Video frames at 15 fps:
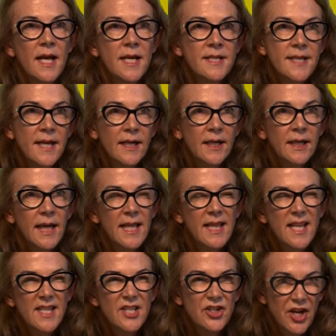Secondly,
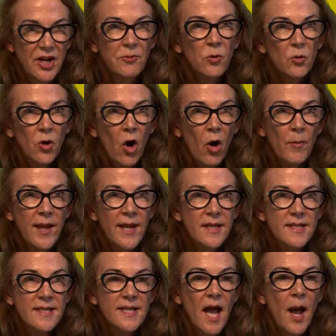there's general
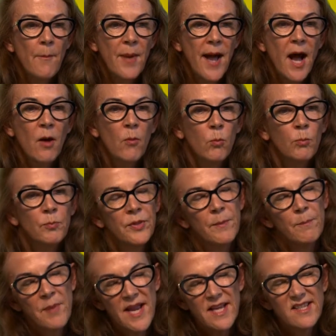comments about the
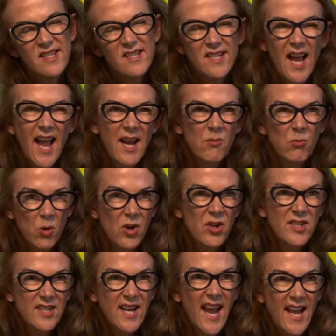best and
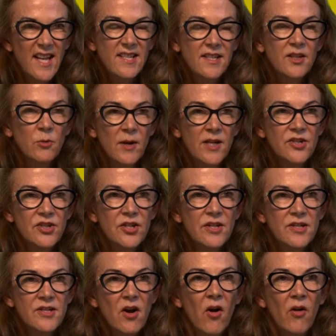worst answered
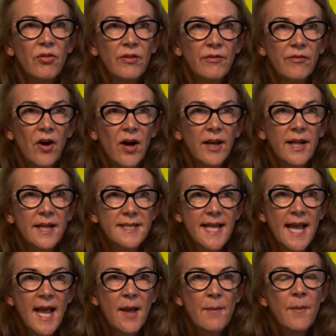questions on the final
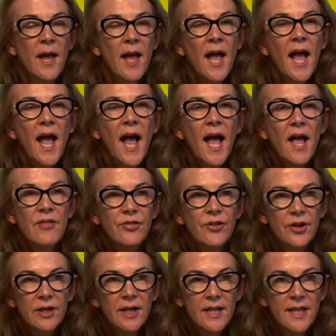exam. And
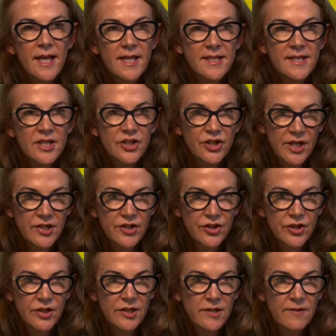thirdly, there's
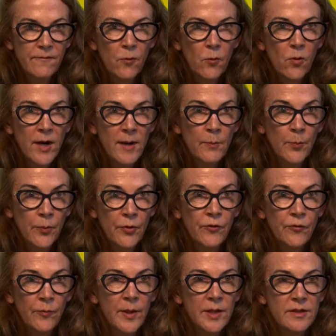suggestions for
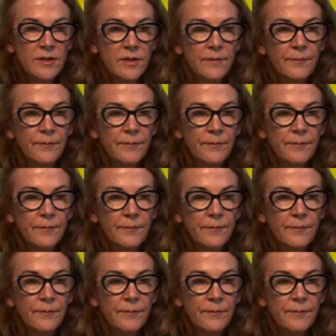improvement.